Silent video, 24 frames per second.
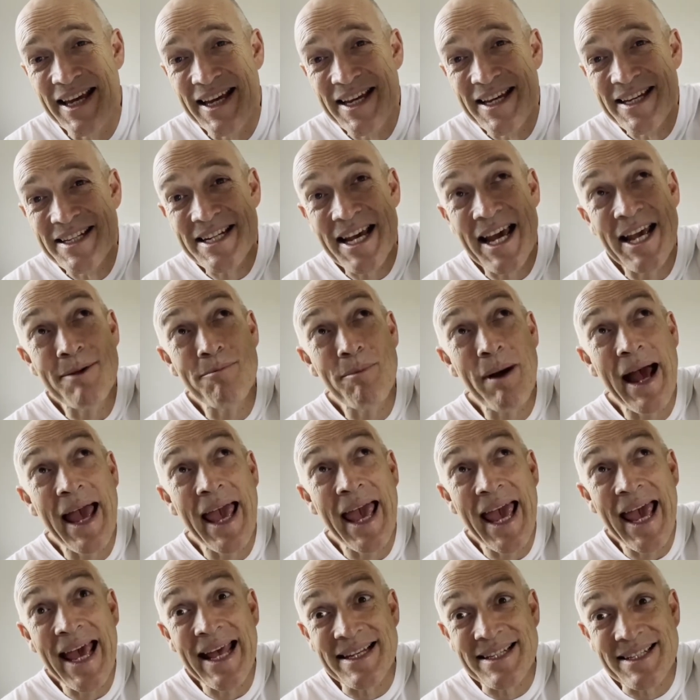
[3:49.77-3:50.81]
Take my
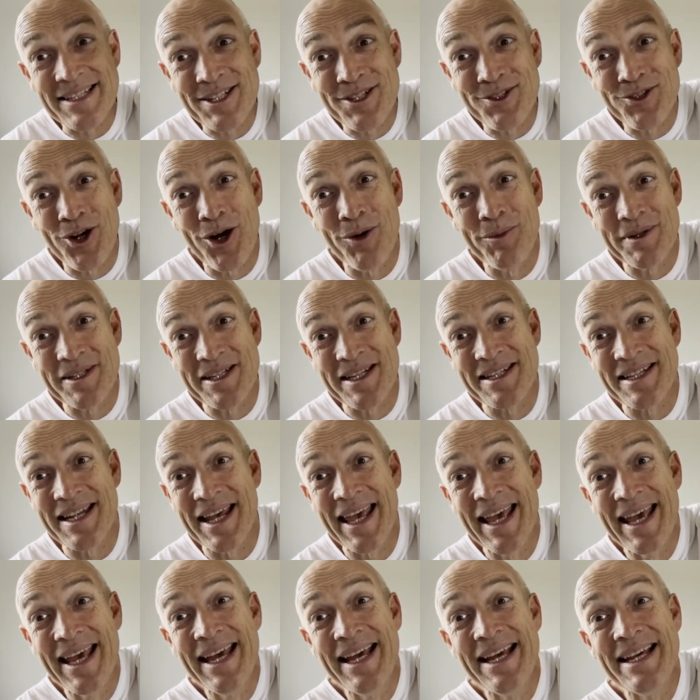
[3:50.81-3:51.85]
hands, the psalmist is saying,
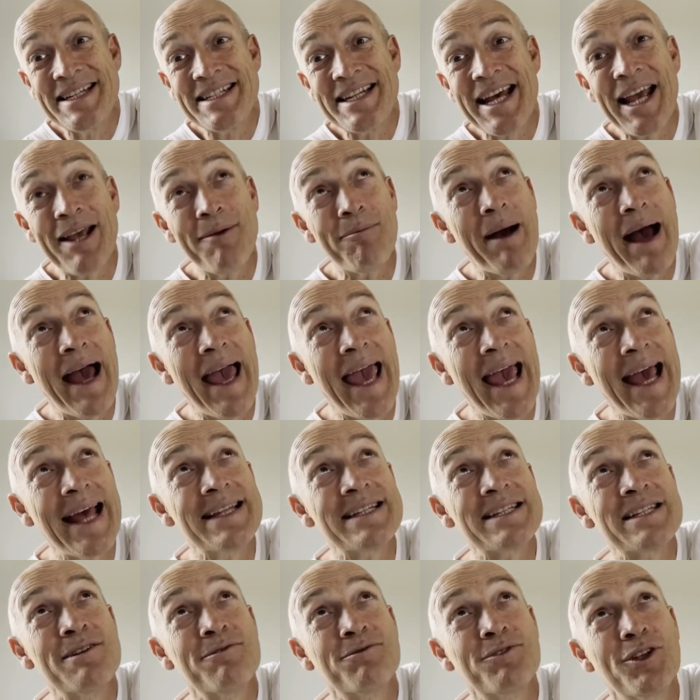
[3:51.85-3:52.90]
take my hands
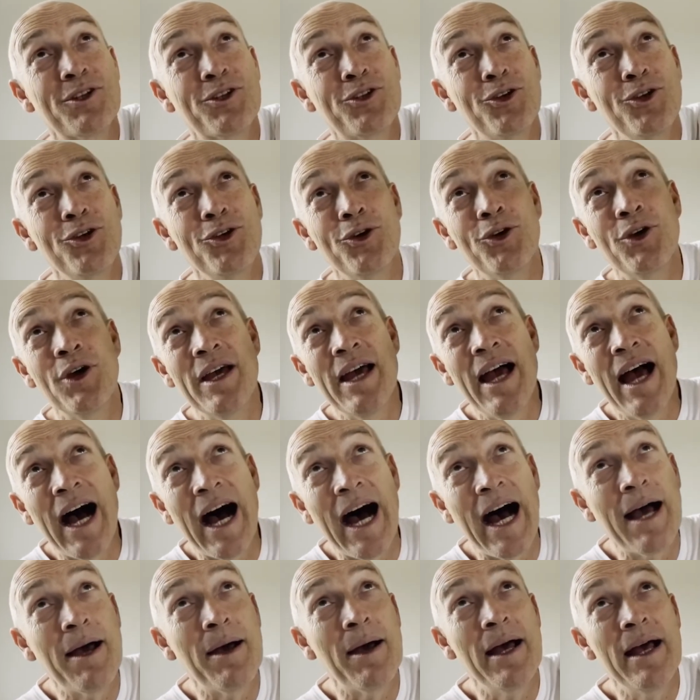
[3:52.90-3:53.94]
lifted to you
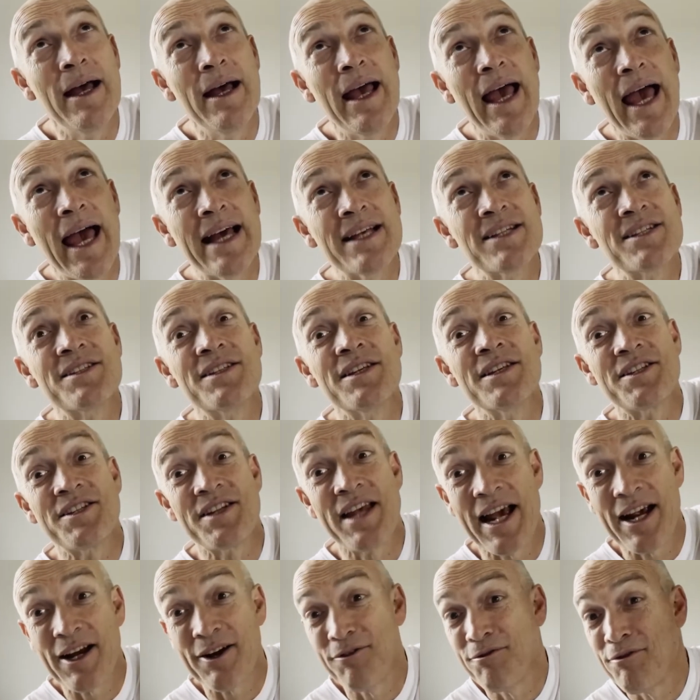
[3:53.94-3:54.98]
uh, as the
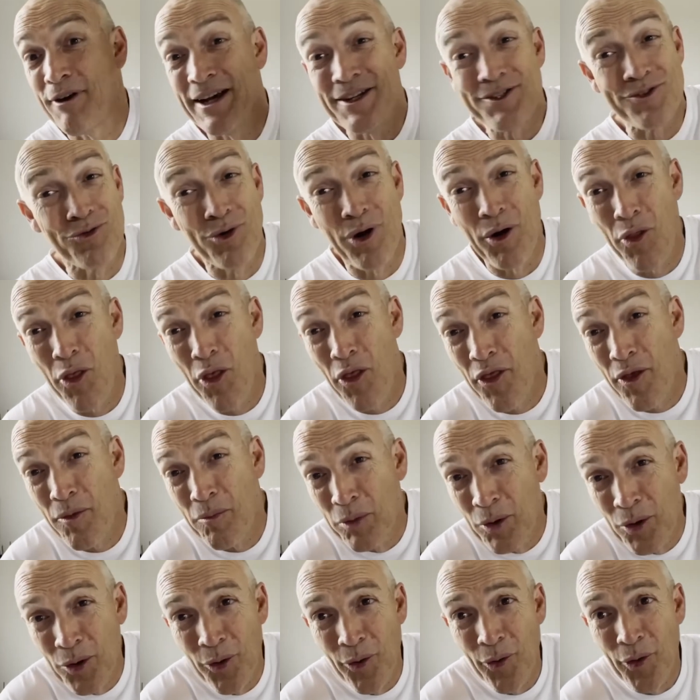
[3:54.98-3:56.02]
sacrifice rather than the
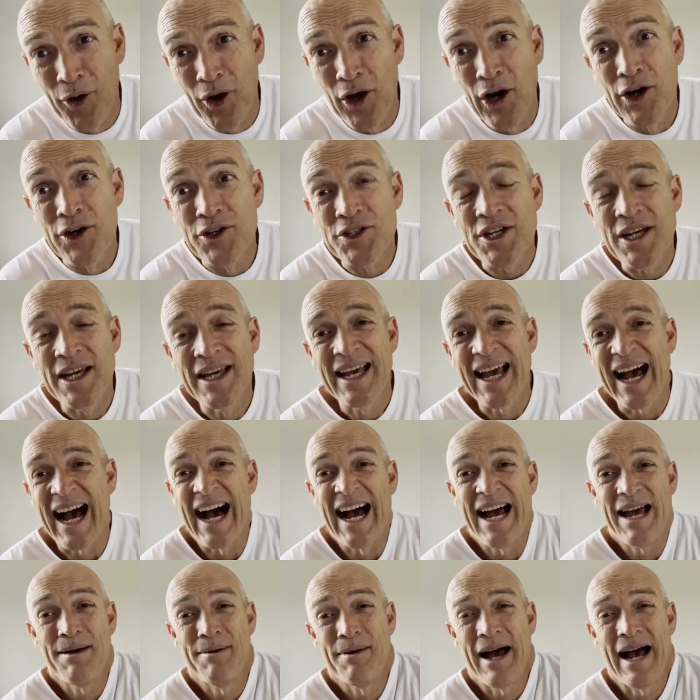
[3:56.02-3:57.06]
bull or the goat.
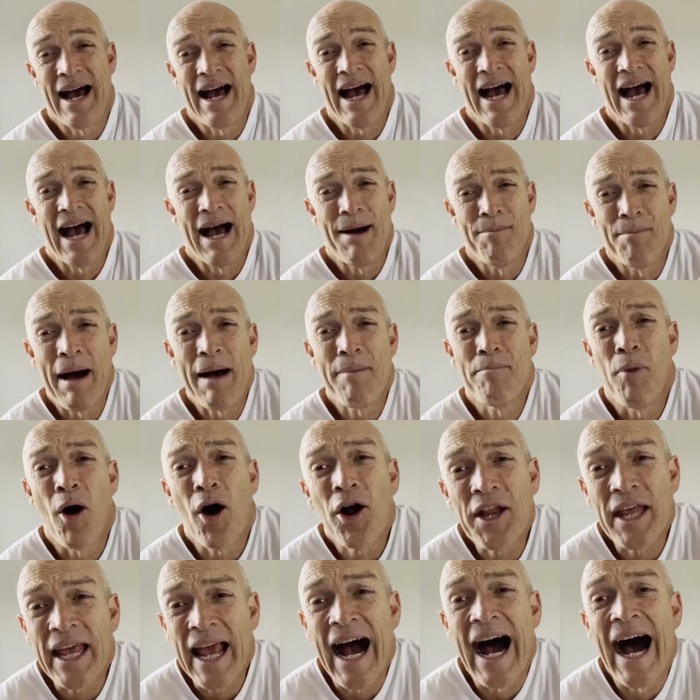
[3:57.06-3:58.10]
I uh, my
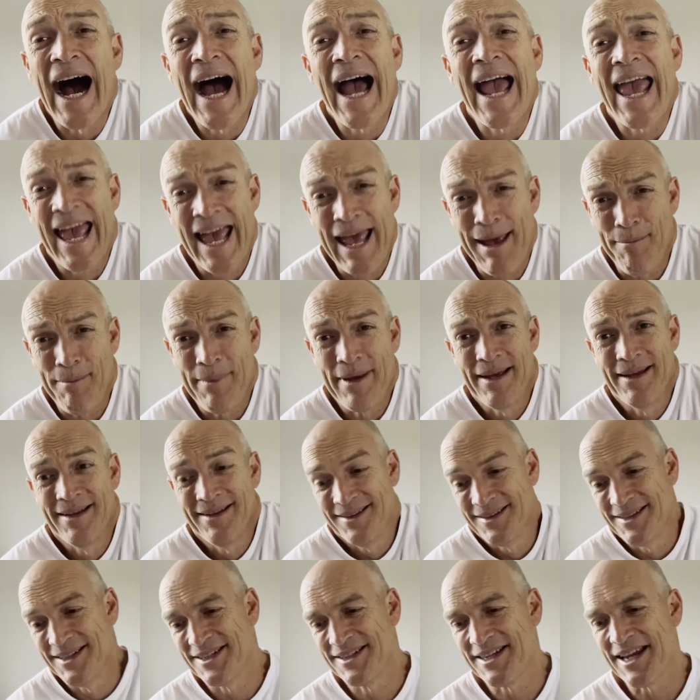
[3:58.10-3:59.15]
body, I am
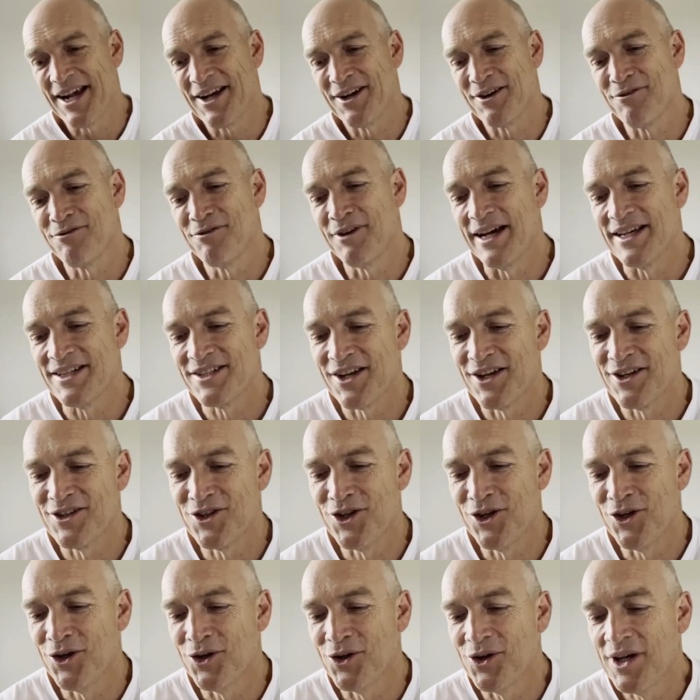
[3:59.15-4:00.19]
the sacrifice to
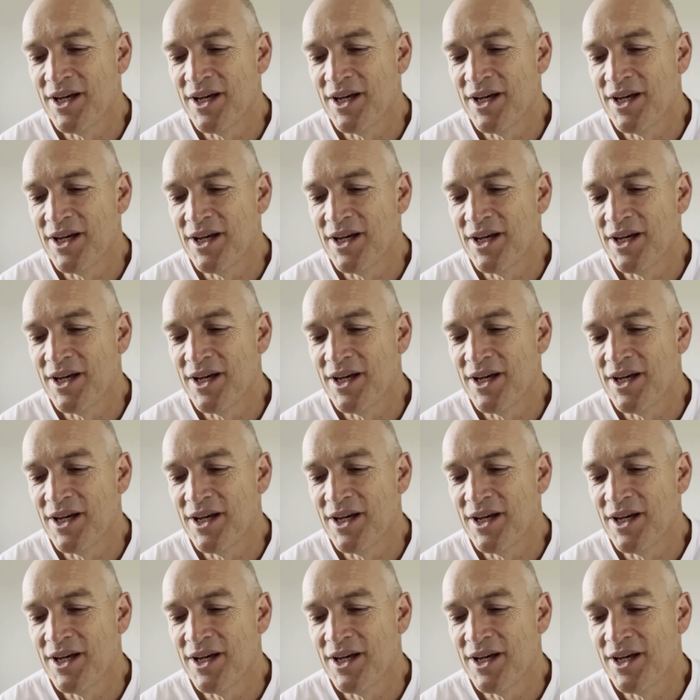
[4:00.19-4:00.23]
you.